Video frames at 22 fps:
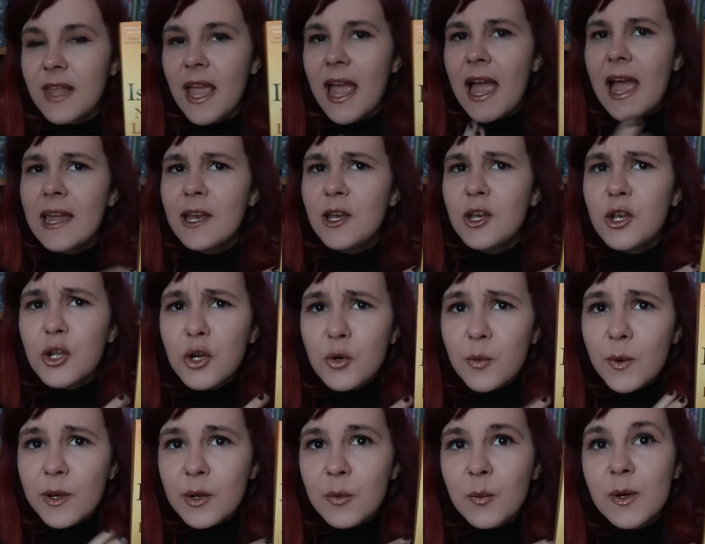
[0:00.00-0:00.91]
I
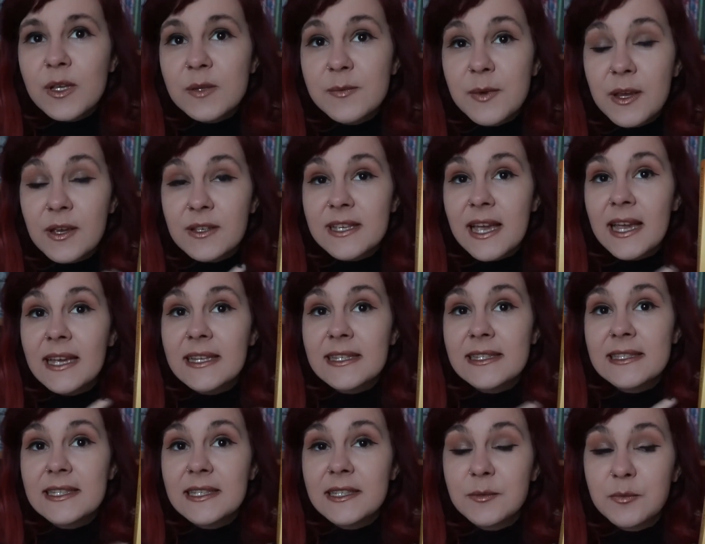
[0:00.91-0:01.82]
knew what it was because I
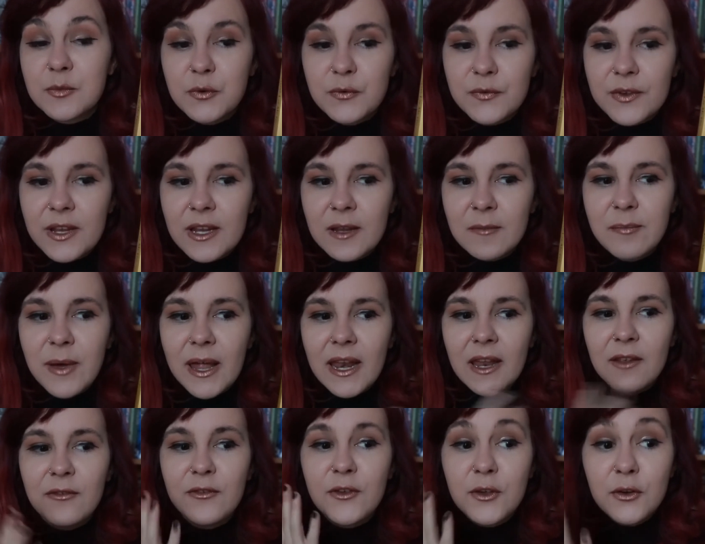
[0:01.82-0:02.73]
had seen the movie,
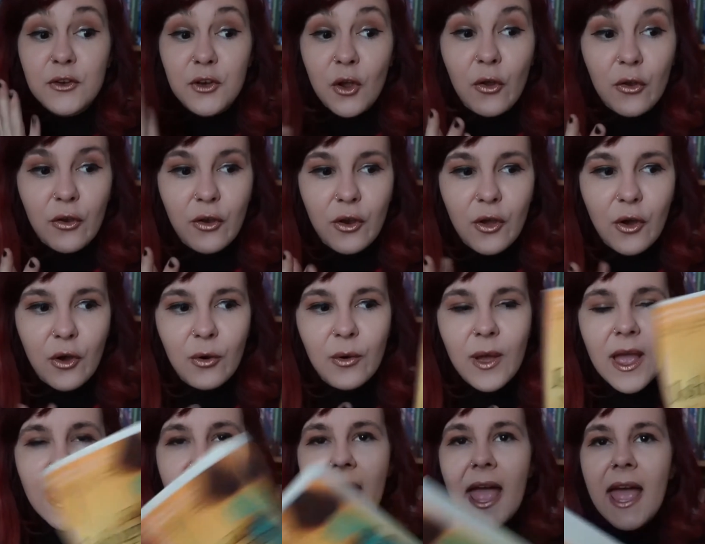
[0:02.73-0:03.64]
but if you don't
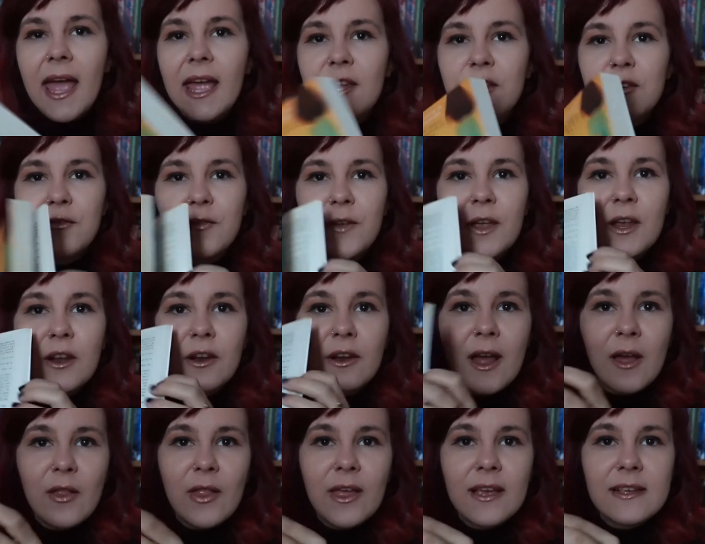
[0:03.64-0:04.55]
know and you figure
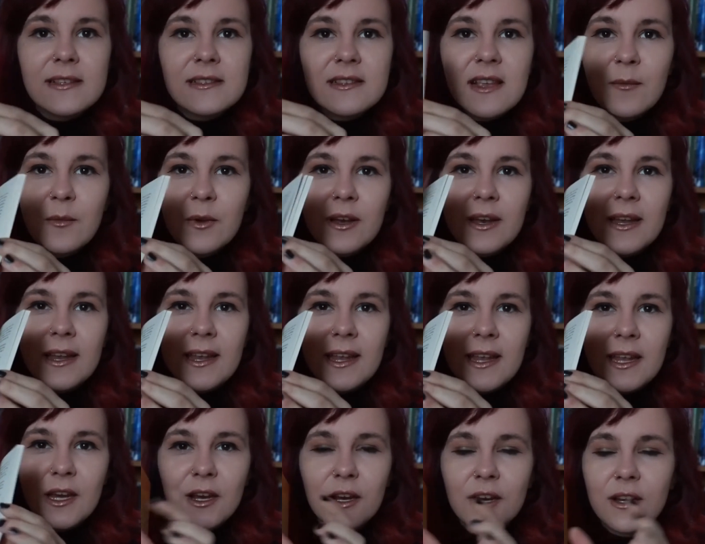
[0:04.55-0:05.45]
it out like somewhere
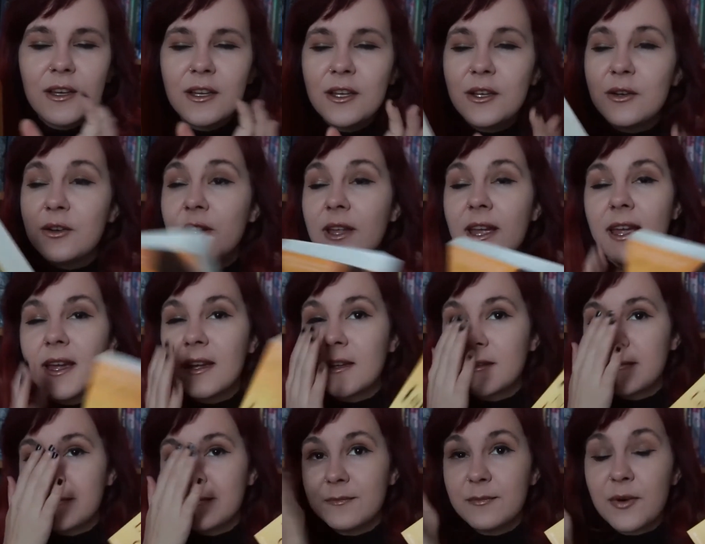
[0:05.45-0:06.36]
here, you're
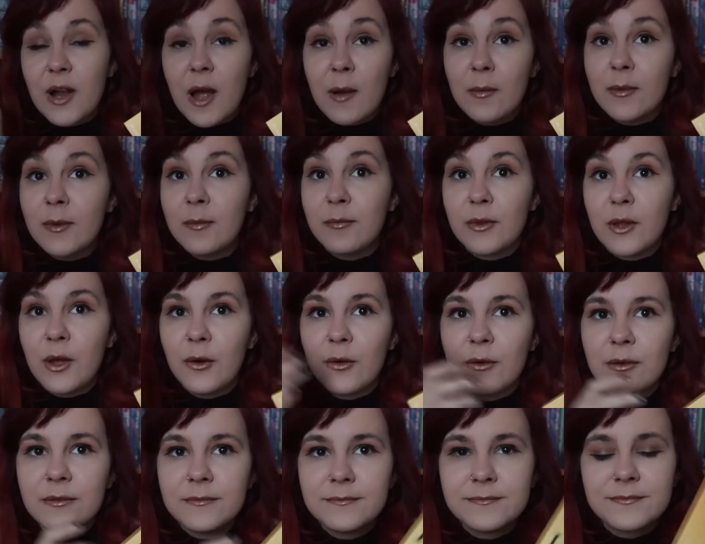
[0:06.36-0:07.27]
like probably
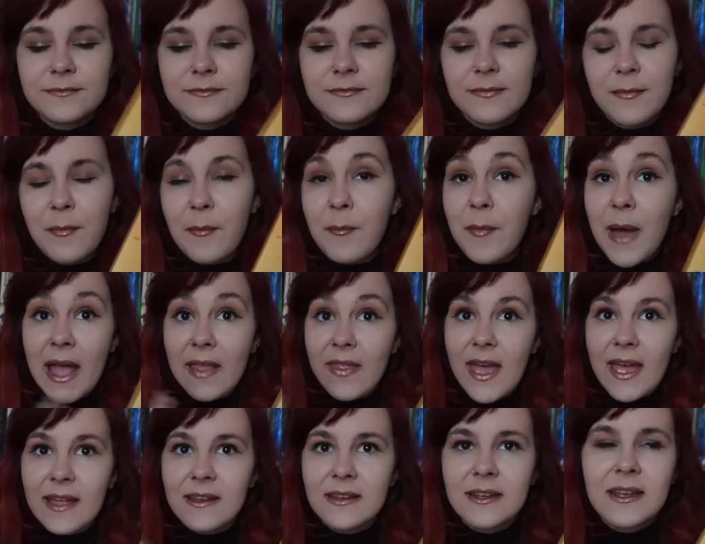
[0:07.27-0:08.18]
blown by
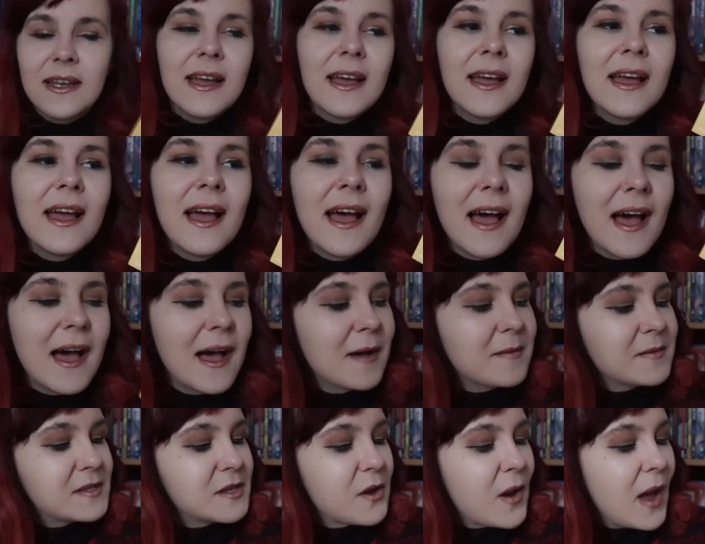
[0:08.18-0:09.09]
that.
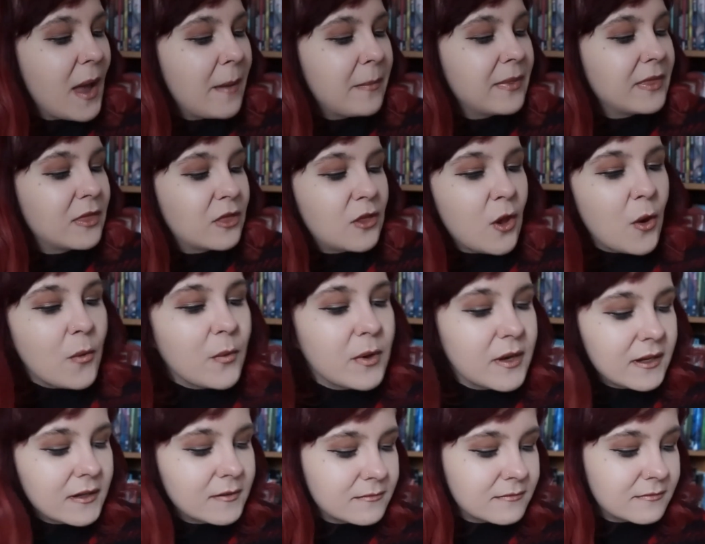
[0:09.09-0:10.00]
Um, so I don't
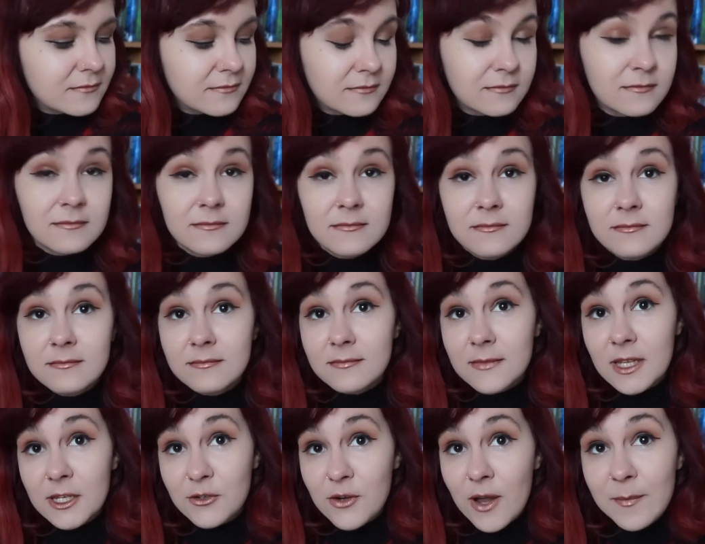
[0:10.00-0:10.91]
want to
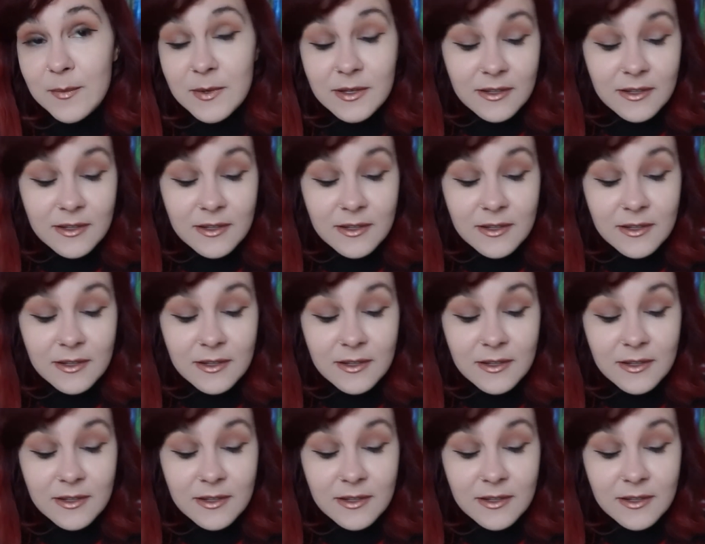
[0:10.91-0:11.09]
dropped